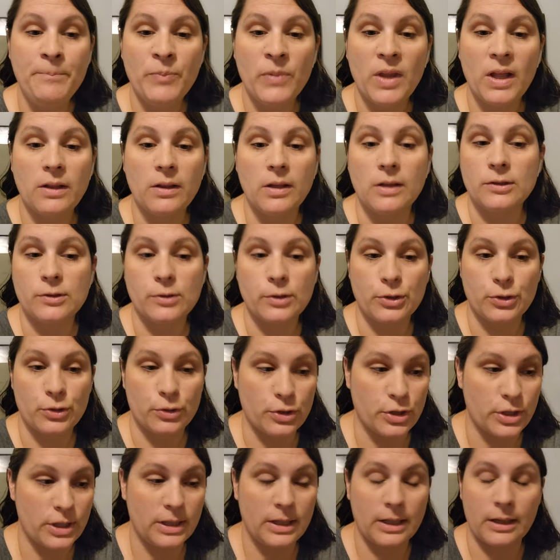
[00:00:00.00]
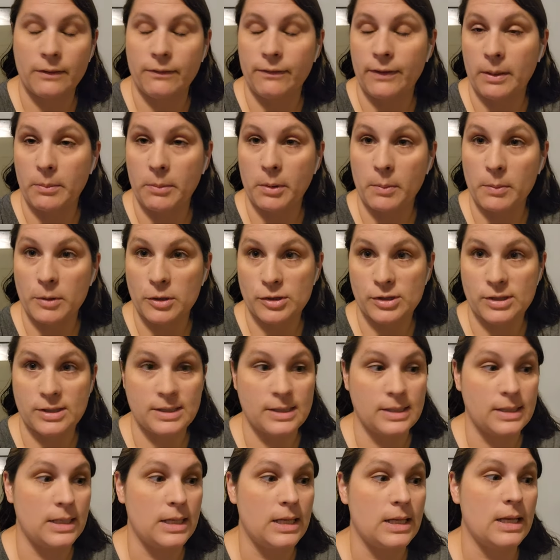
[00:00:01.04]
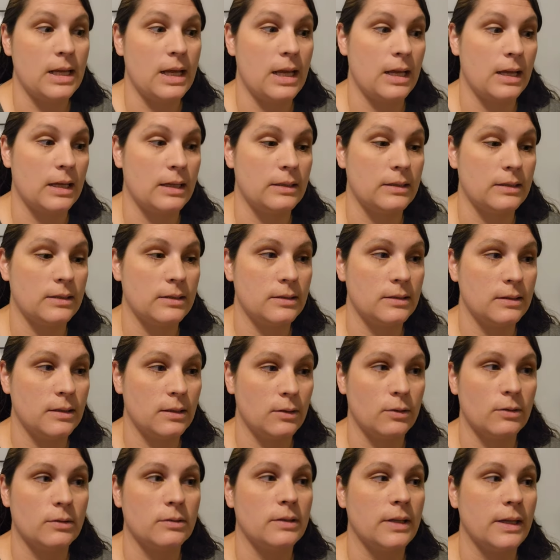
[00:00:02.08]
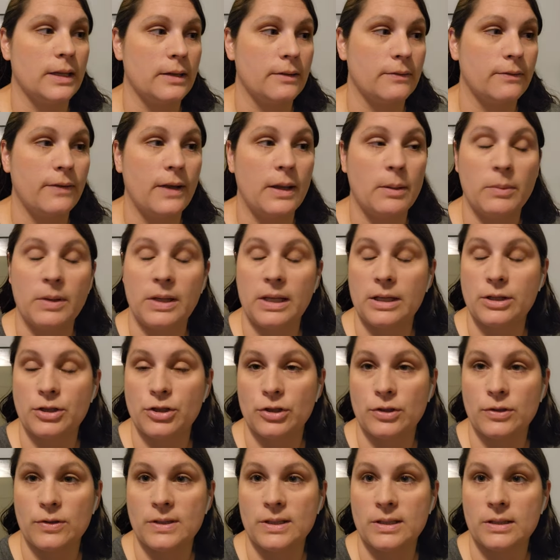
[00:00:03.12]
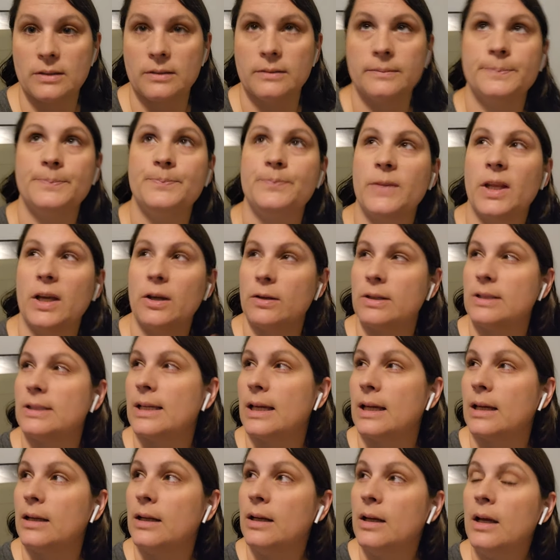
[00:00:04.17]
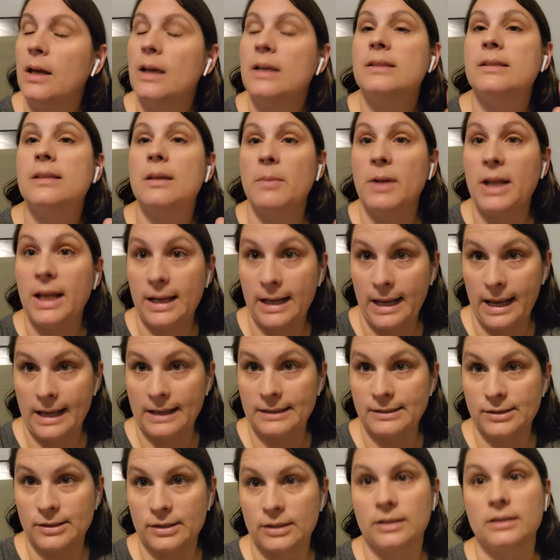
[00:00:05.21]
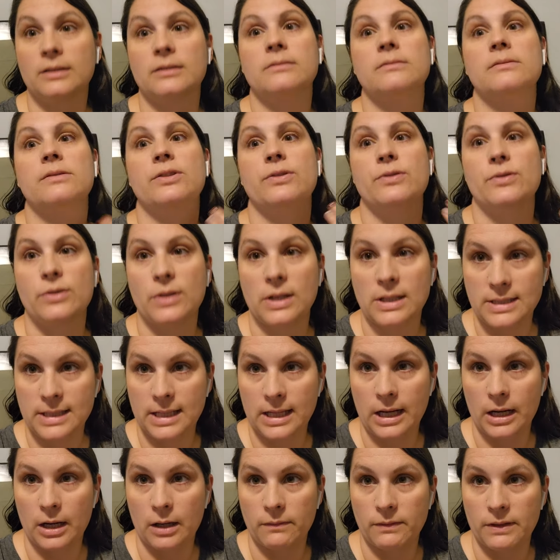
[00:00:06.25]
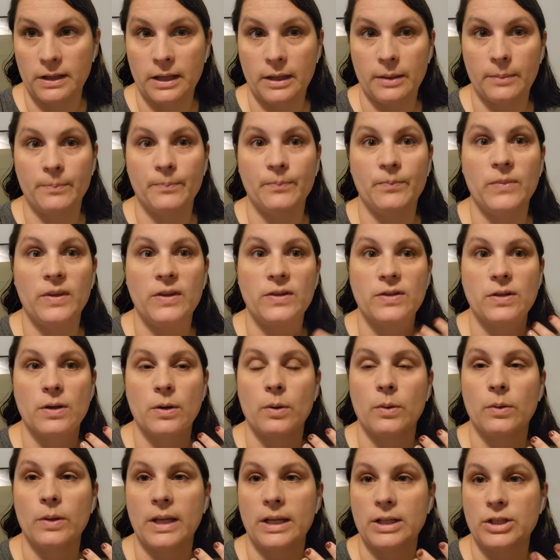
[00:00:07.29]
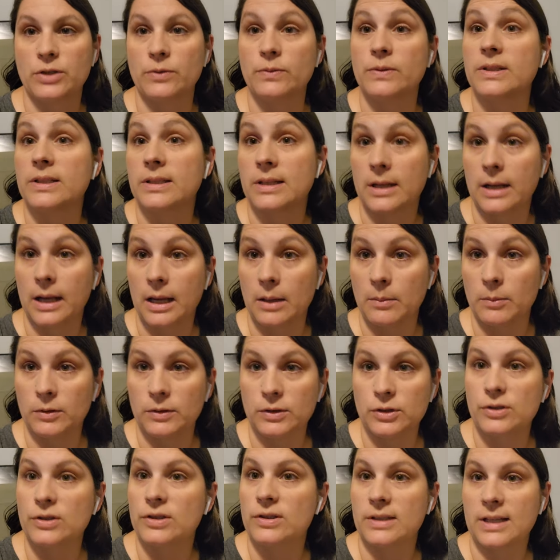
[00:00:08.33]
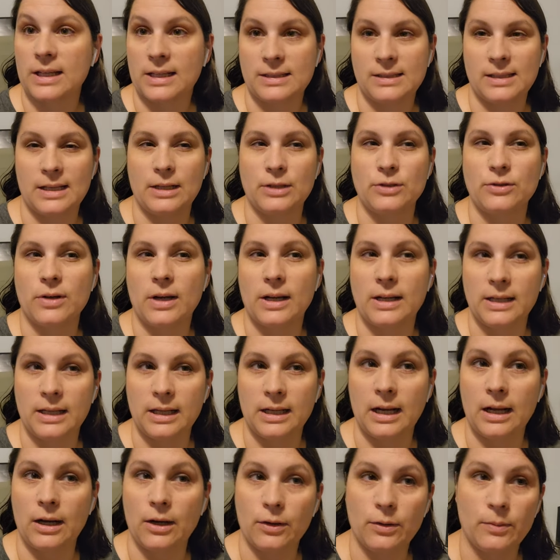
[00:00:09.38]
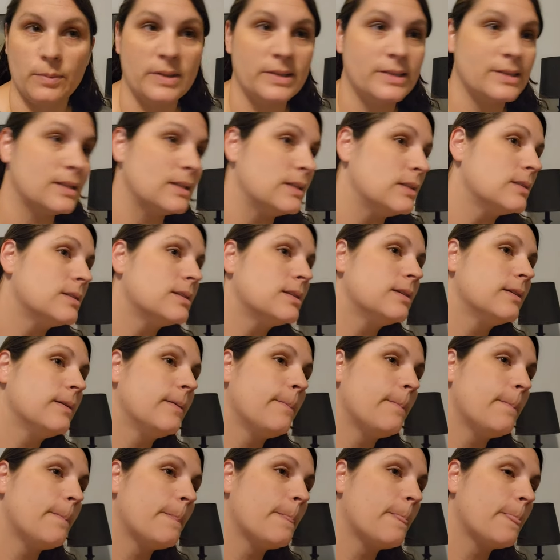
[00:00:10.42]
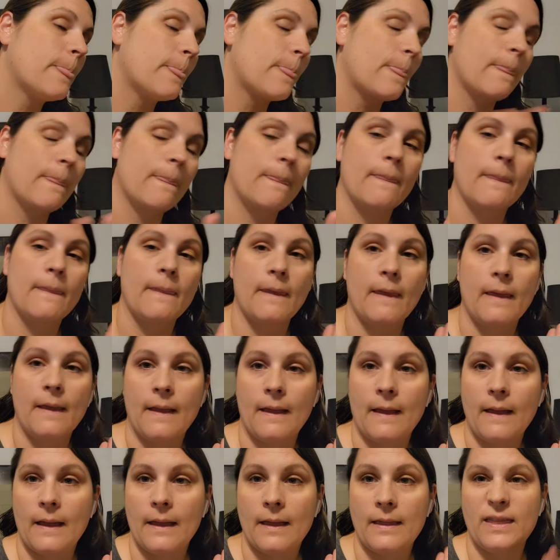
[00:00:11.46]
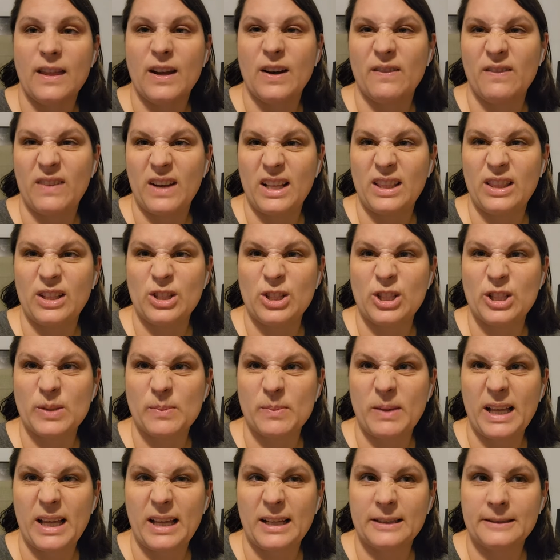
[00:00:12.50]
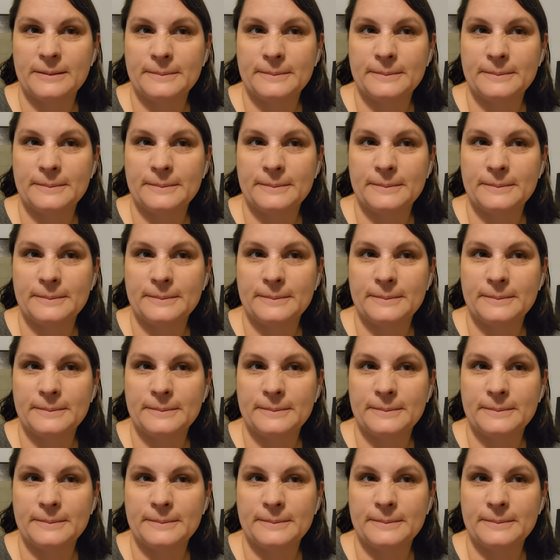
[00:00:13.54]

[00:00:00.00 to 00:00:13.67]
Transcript: Long story short, she had like a family emergency and, or like a family issues. And how do I say it? Somebody had cancer. She was trying to take care of them. So like, she was just unable. It's just like I said, trying to get out of the business. They're fine. They're just playing.